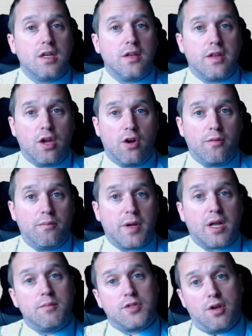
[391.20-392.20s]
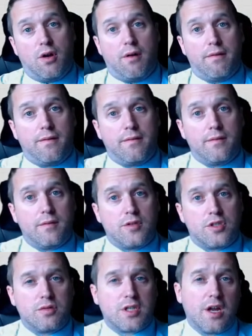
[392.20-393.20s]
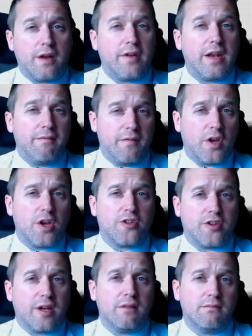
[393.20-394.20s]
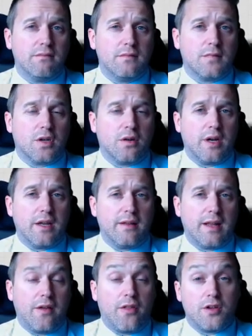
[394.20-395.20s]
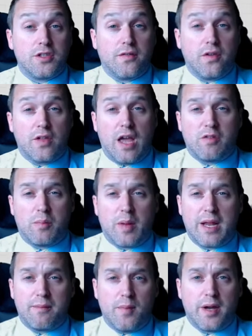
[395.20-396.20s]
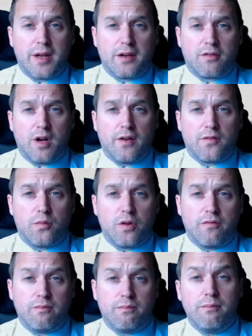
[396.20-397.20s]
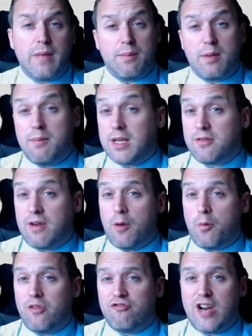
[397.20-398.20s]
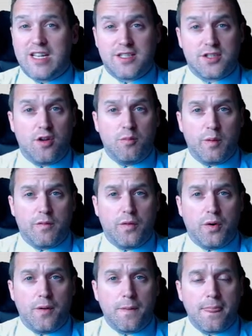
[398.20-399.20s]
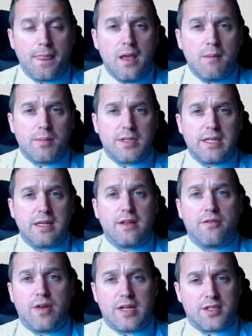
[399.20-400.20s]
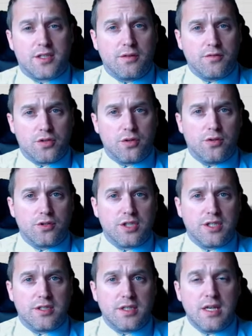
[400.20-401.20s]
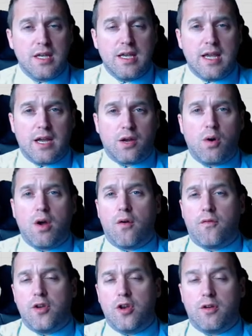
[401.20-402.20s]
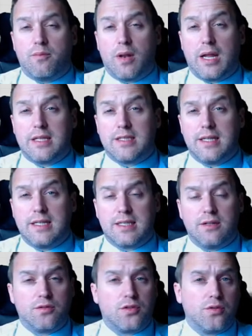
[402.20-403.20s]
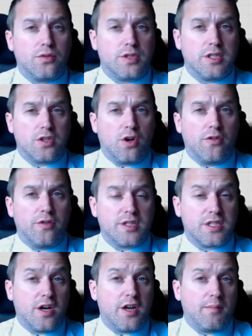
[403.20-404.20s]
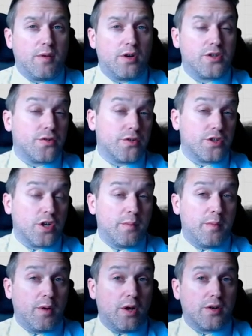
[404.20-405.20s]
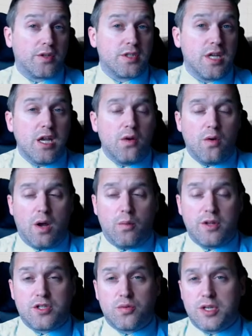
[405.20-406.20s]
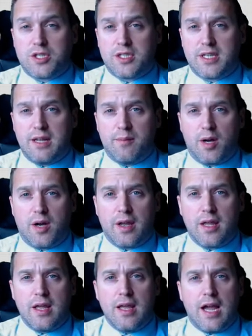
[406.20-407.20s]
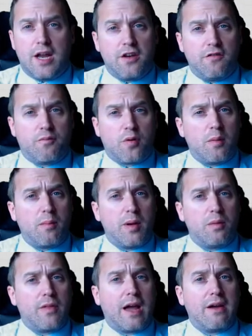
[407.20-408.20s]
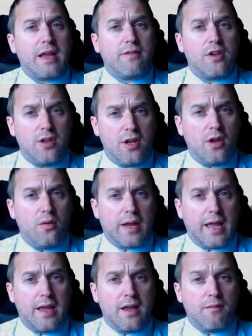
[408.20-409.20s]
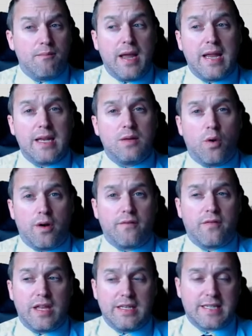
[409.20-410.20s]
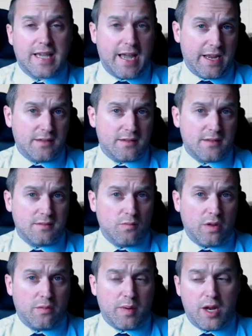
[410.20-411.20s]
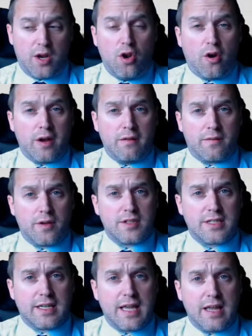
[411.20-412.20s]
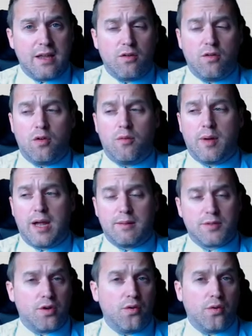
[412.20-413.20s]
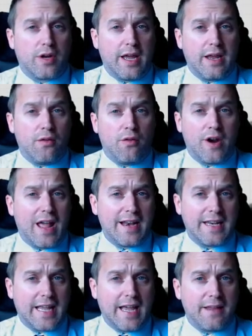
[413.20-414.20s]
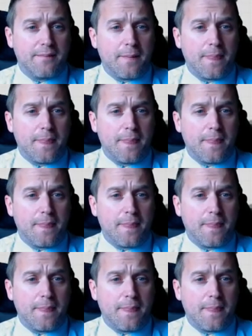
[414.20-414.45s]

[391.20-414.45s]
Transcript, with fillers: the on becomes an off. So it's kind of an inverter. All right. Now, those of you that ever played Minecraft would have maybe messed around with redstone before, particularly the redstone torches. And quite often you'd place these little torches on the side of blocks or on top of blocks uh, with switches nearby and you've probably, without even knowing it, made one of these gates, whether it be a not inverter gate or perhaps an OR gate or an AND gate.